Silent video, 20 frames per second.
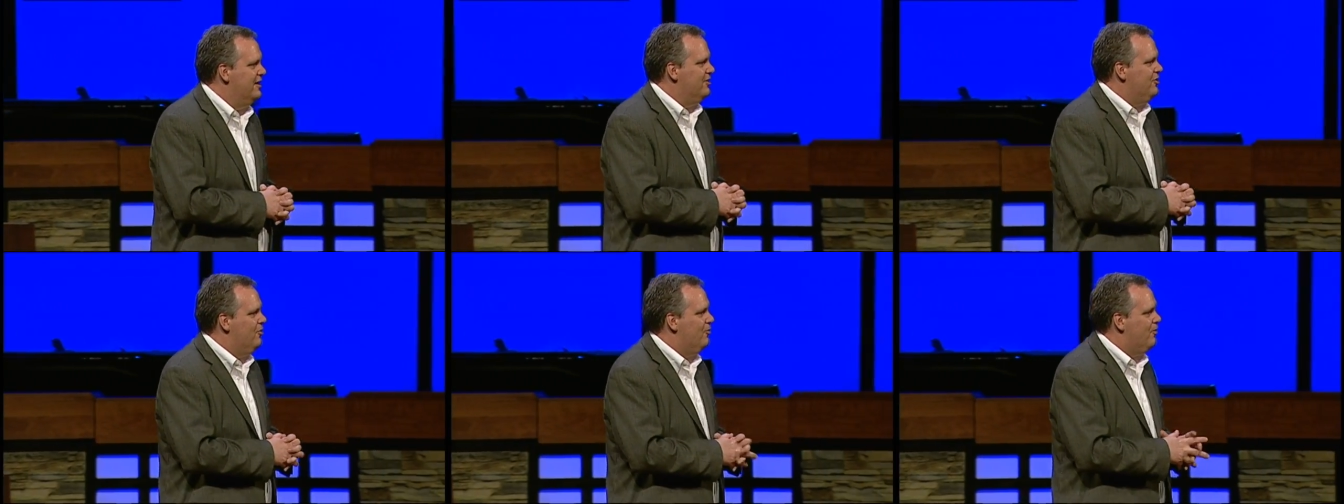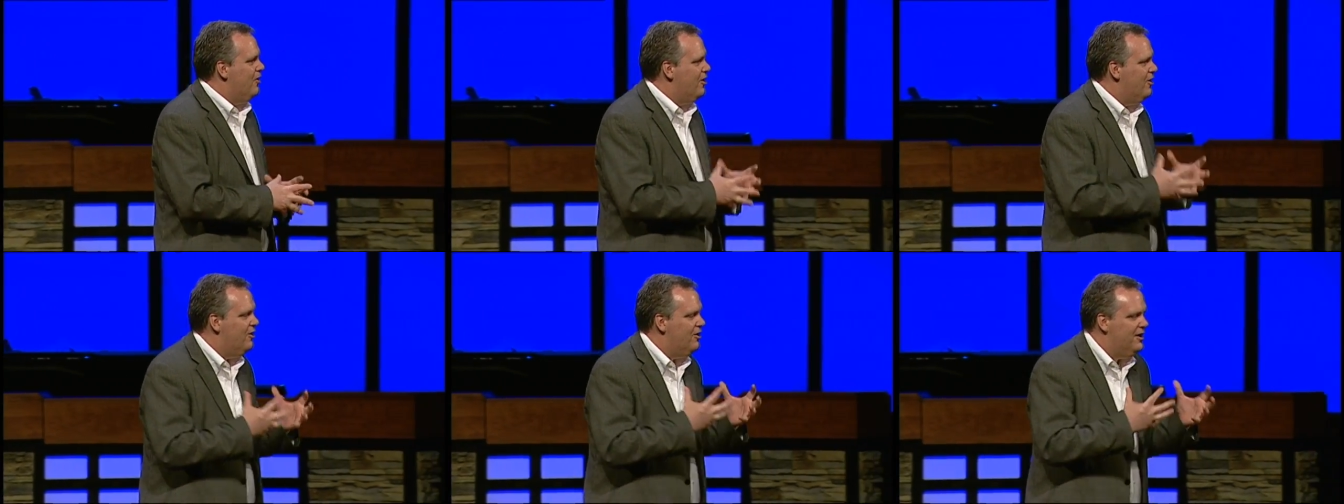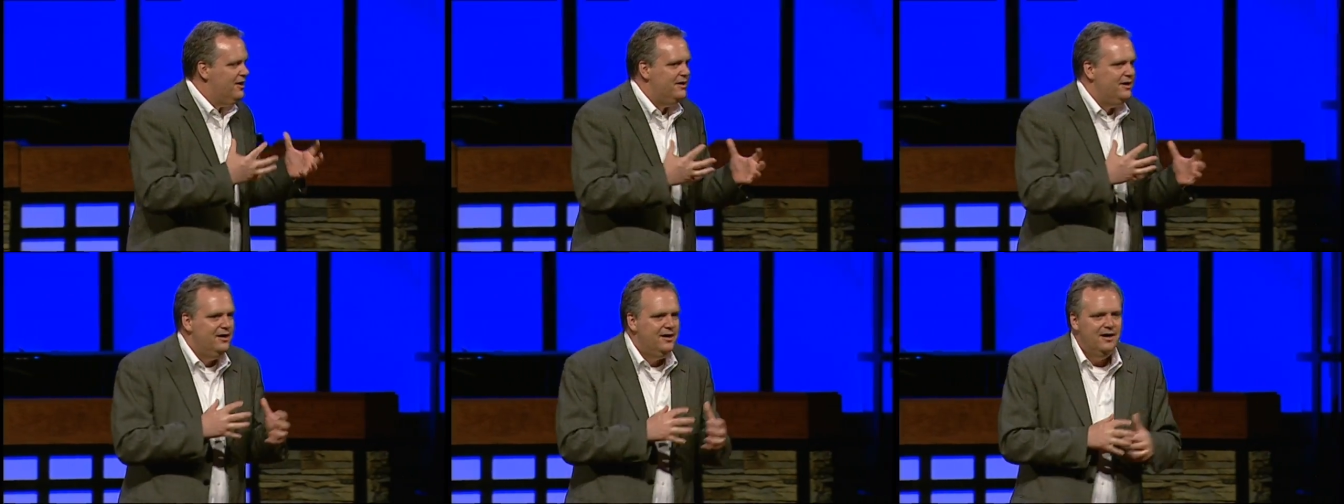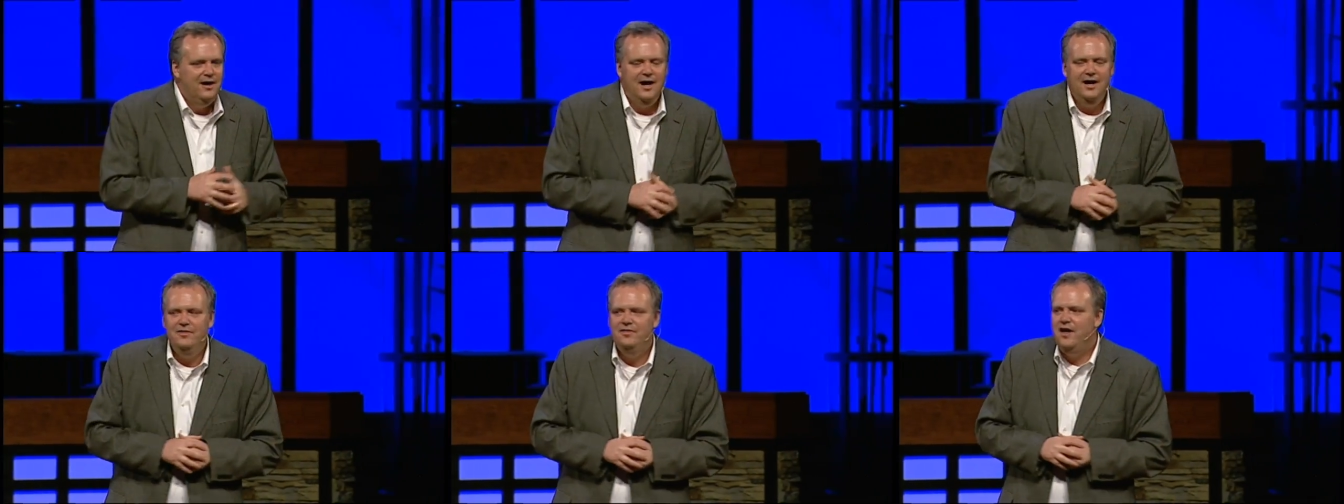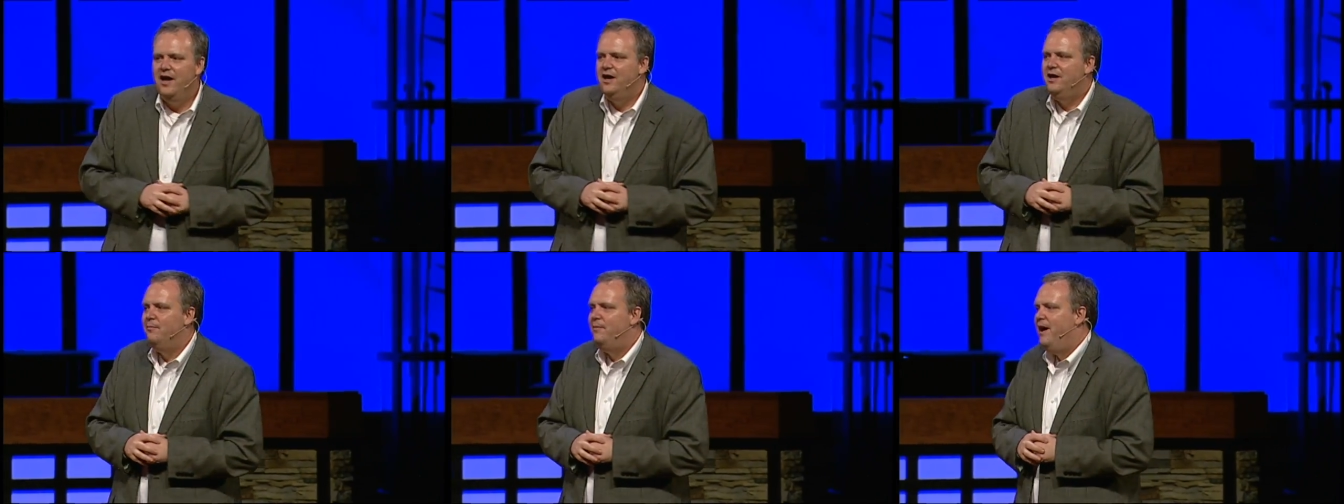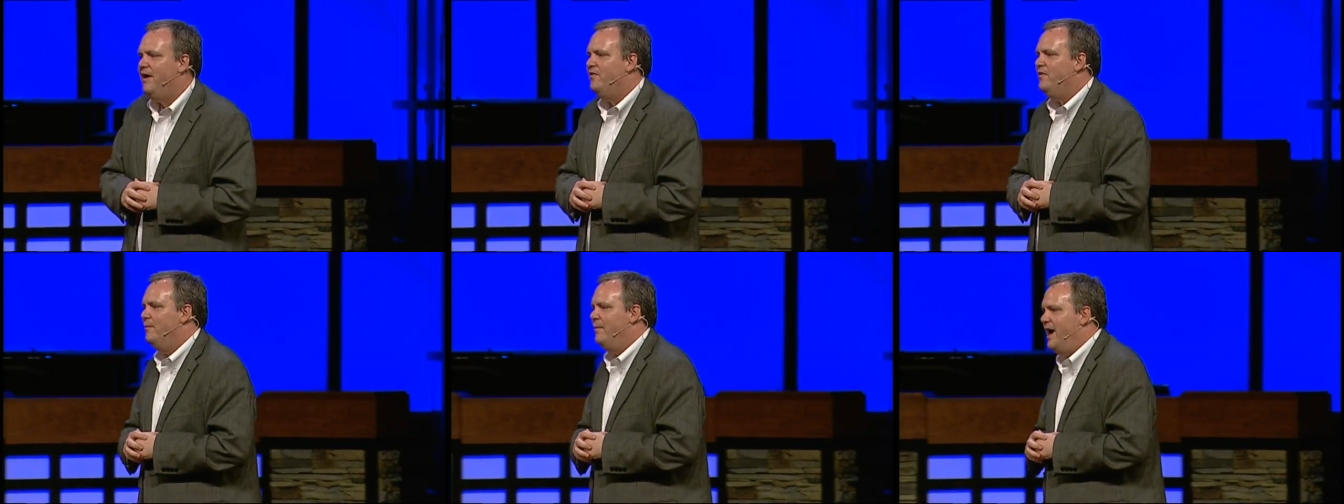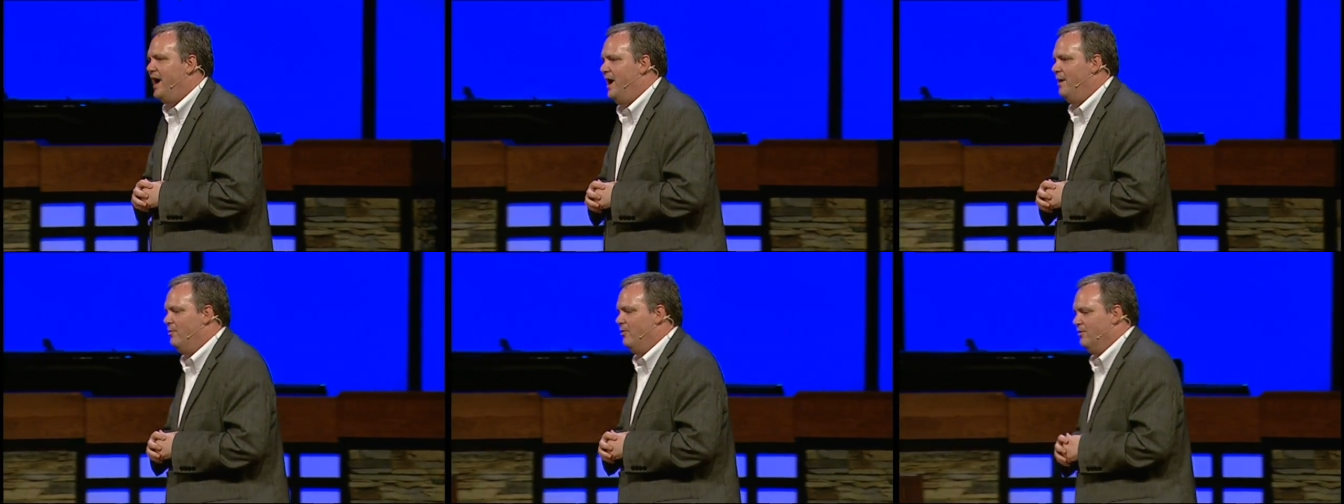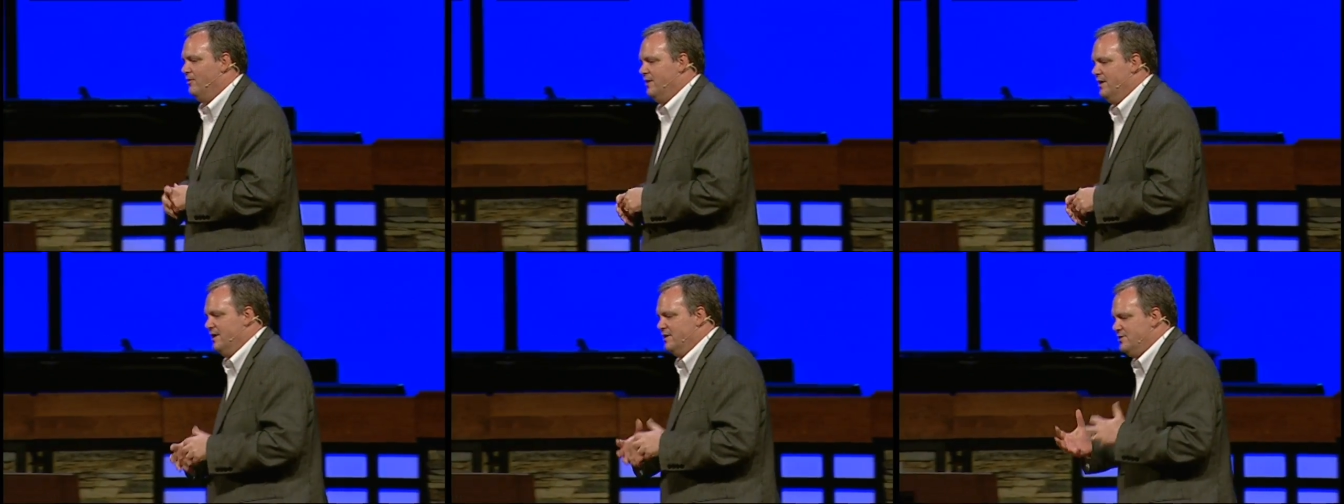the Word and, and think about the Bible.